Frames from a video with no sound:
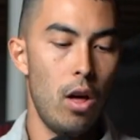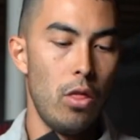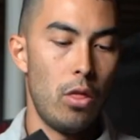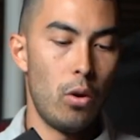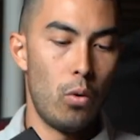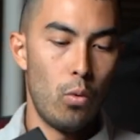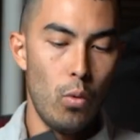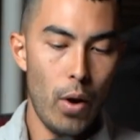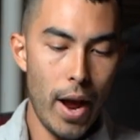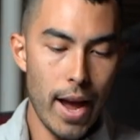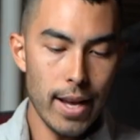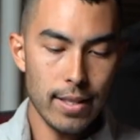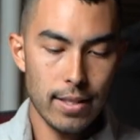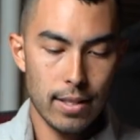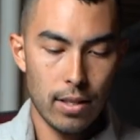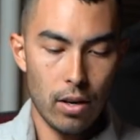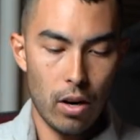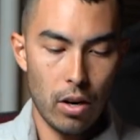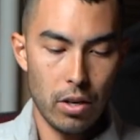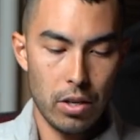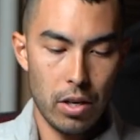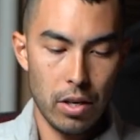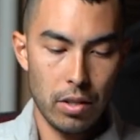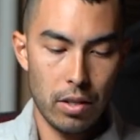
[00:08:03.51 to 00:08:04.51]
The rest
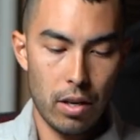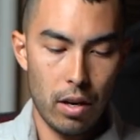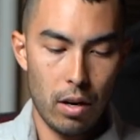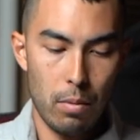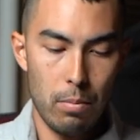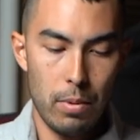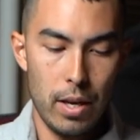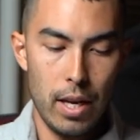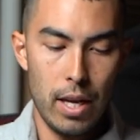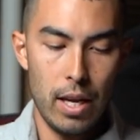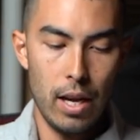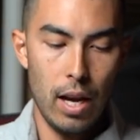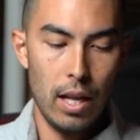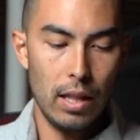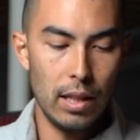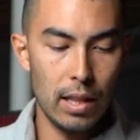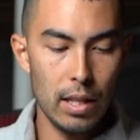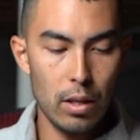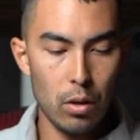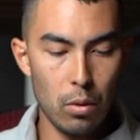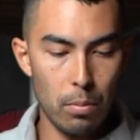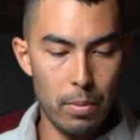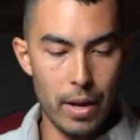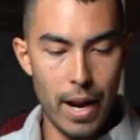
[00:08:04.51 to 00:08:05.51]
are just gonna be a
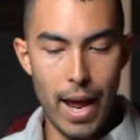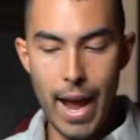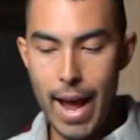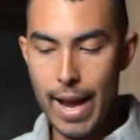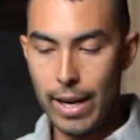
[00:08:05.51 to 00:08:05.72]
little bit